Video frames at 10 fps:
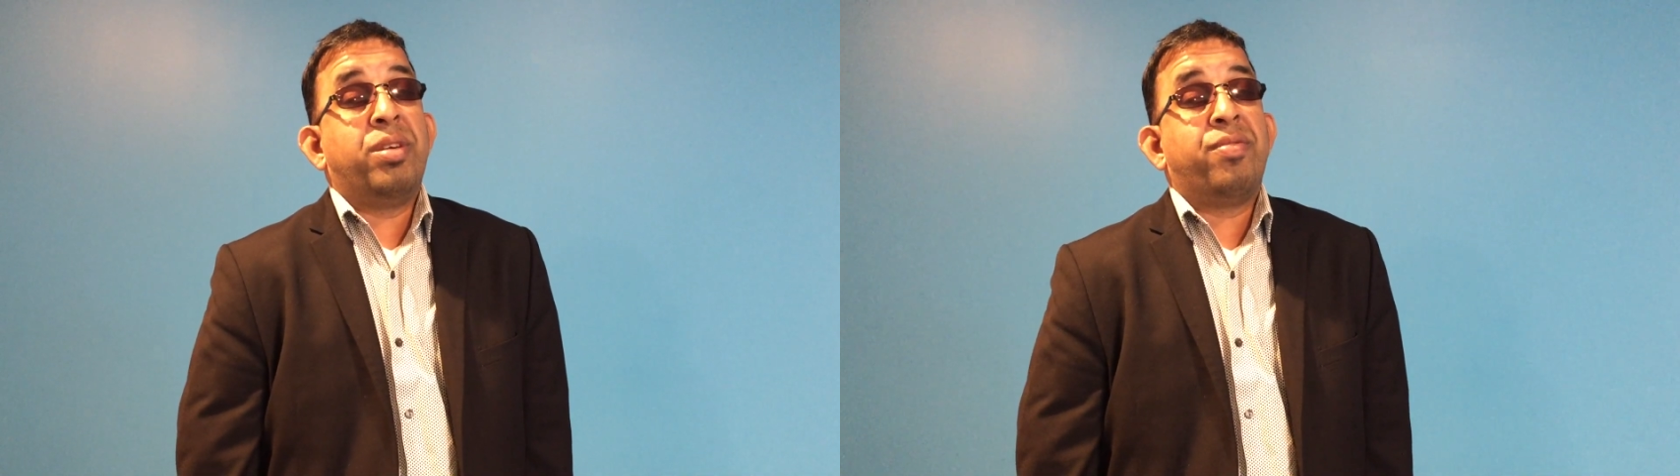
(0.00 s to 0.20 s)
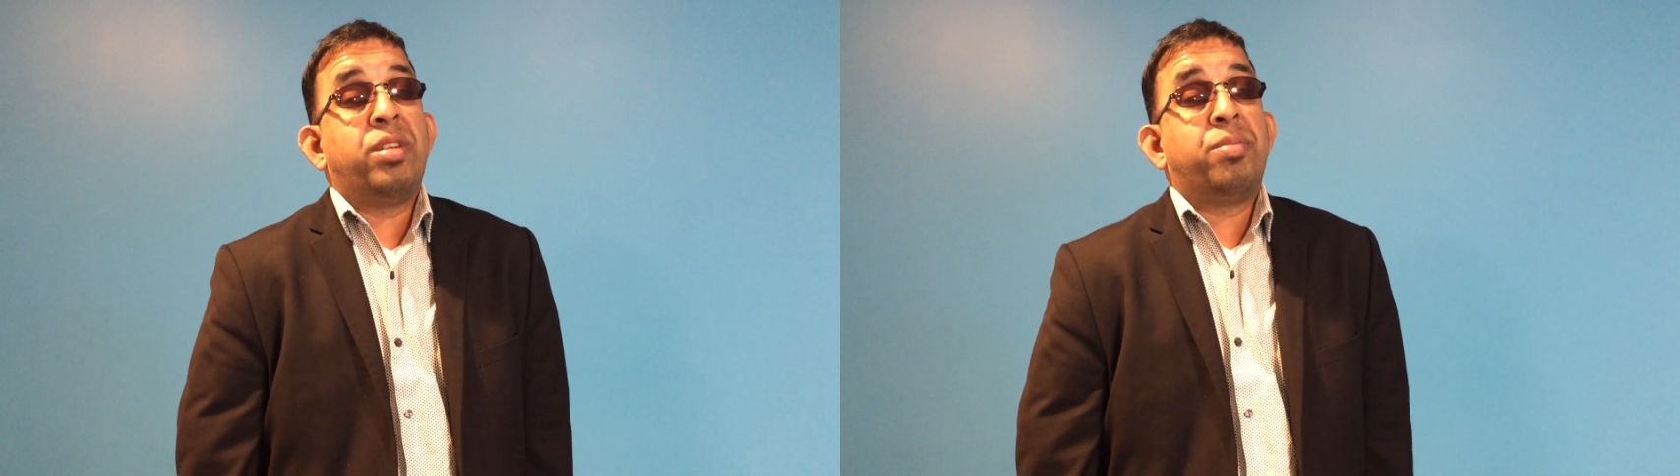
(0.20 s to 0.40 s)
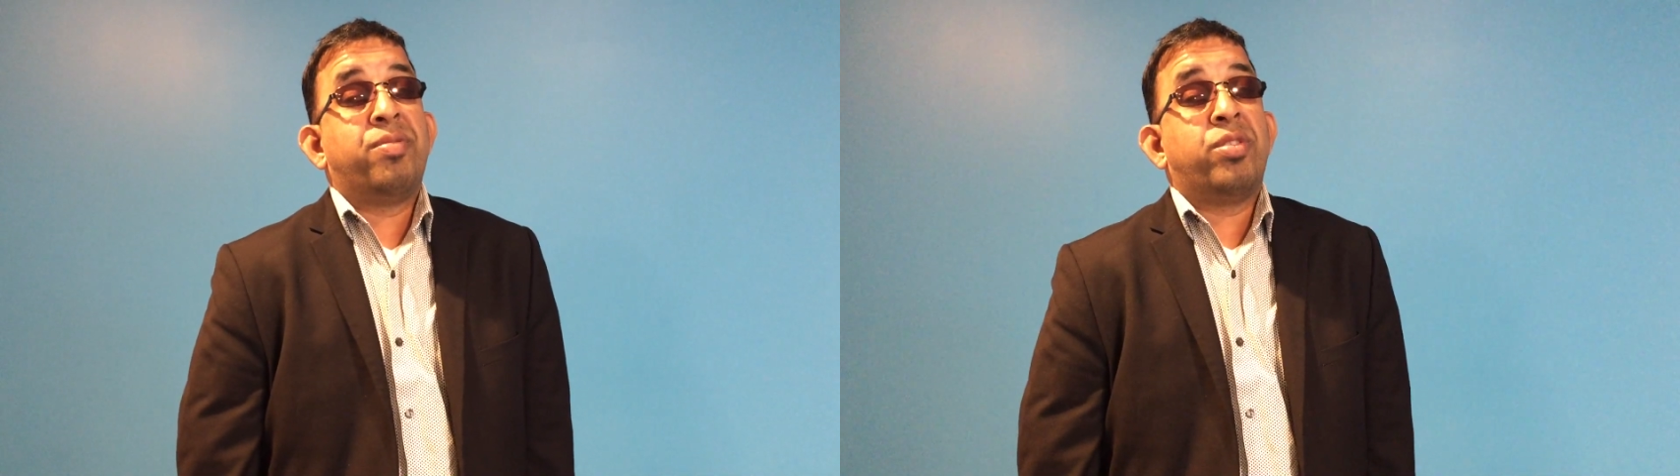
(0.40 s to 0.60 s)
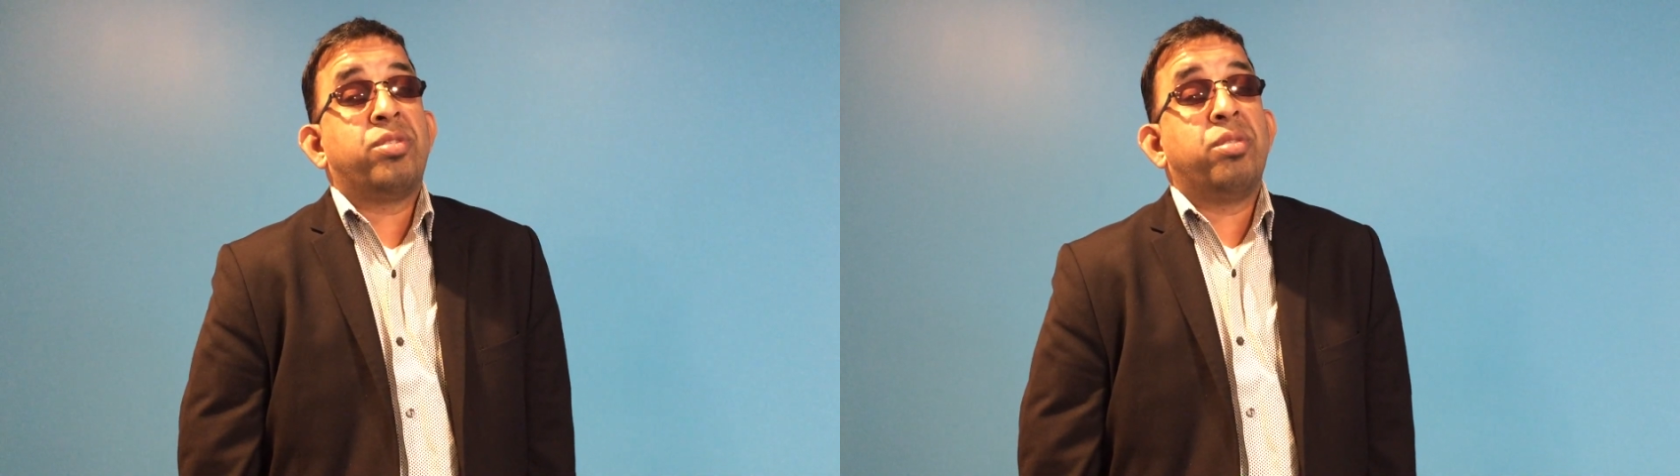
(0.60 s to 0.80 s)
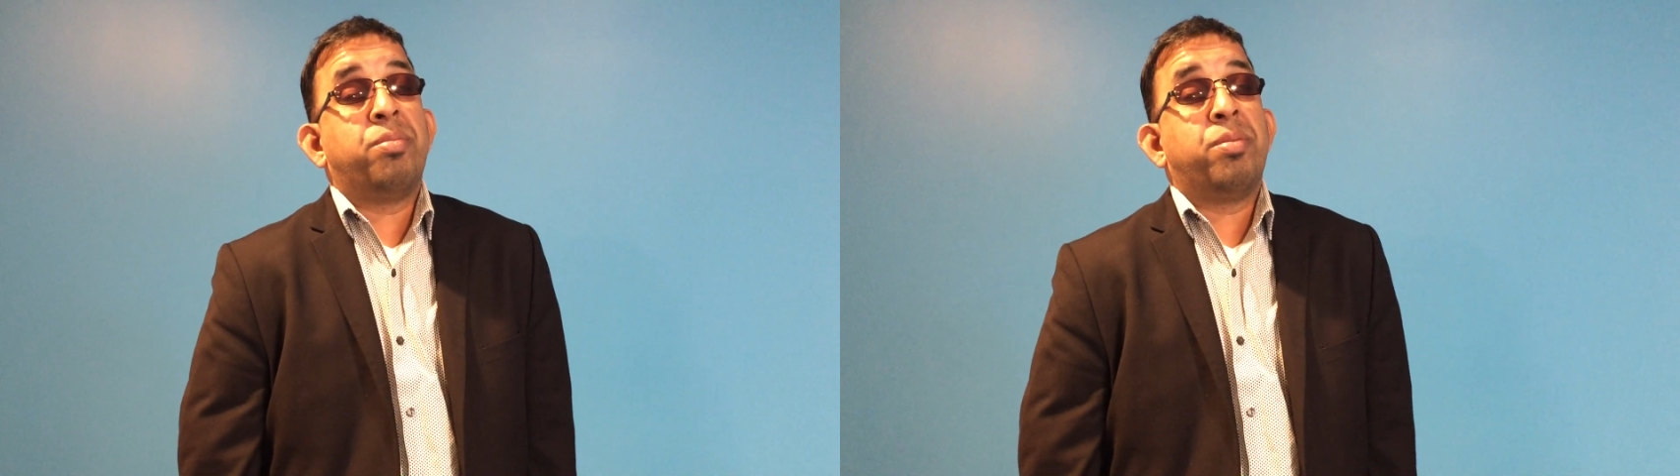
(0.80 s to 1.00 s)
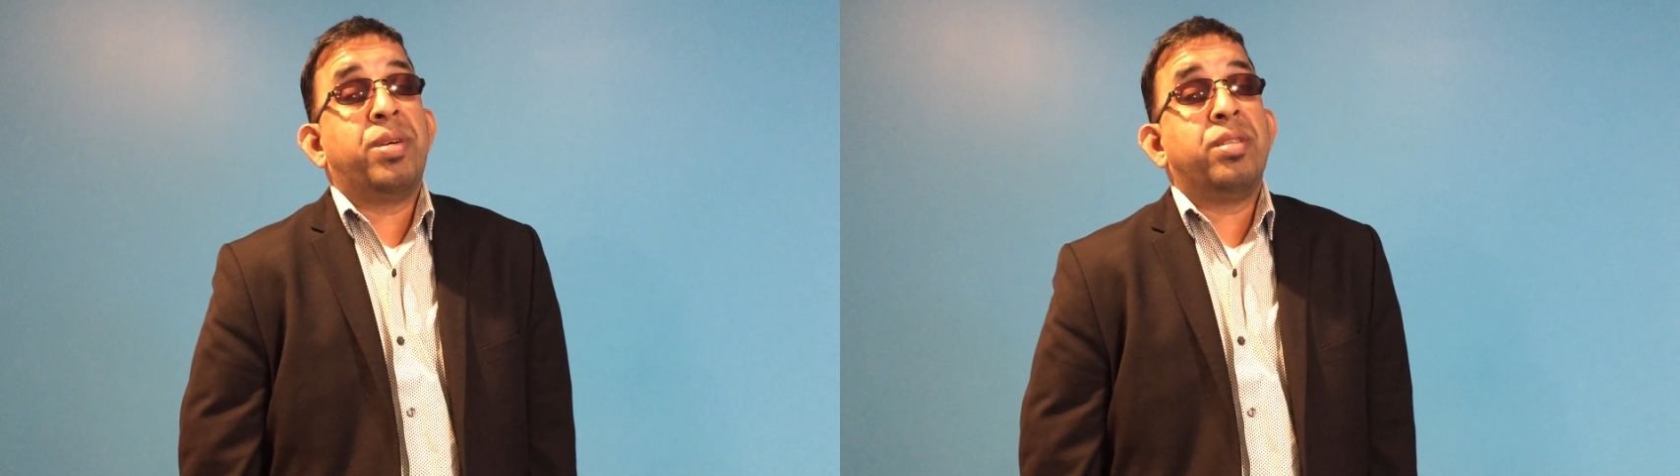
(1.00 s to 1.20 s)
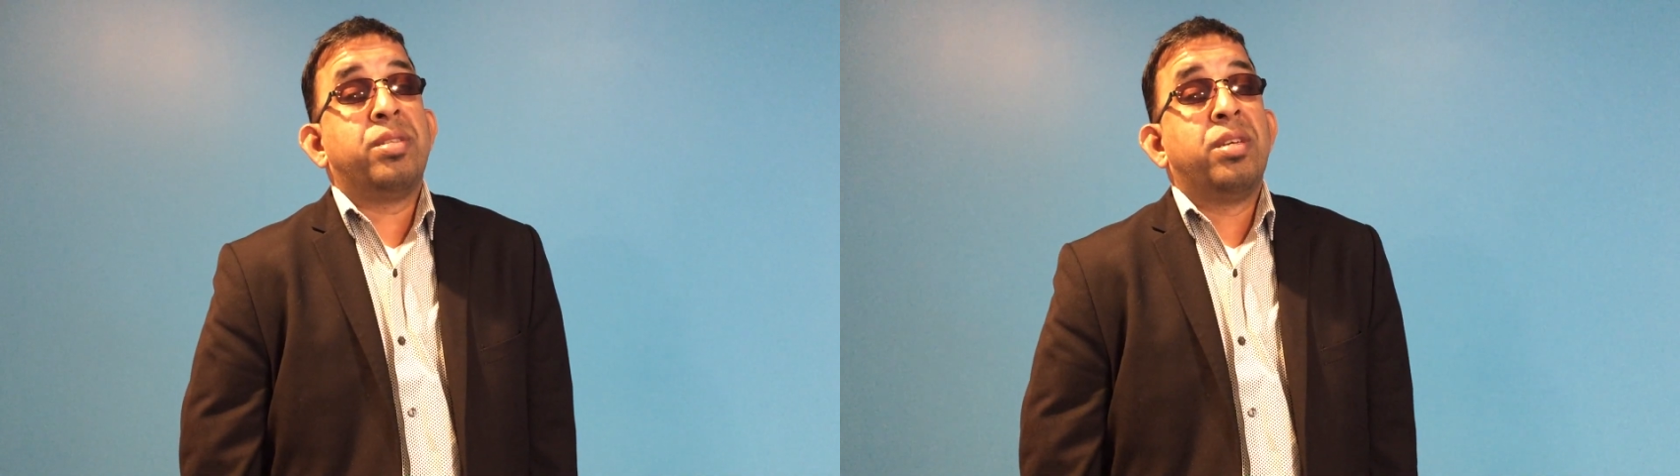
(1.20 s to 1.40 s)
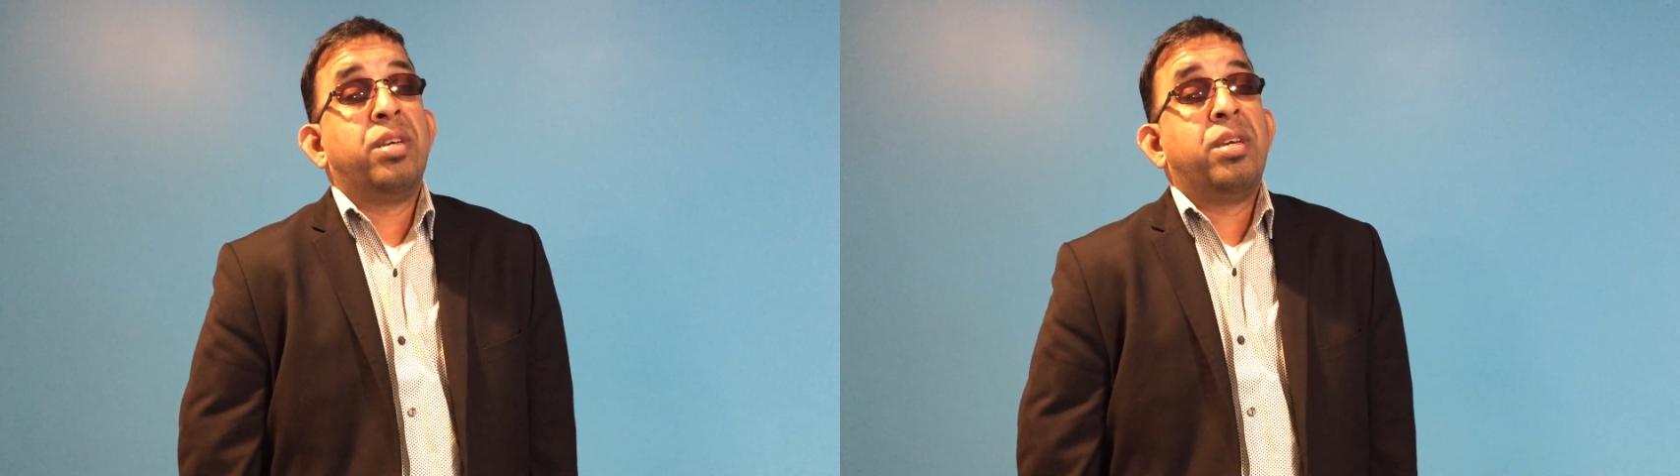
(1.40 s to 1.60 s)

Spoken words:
be available for us to implement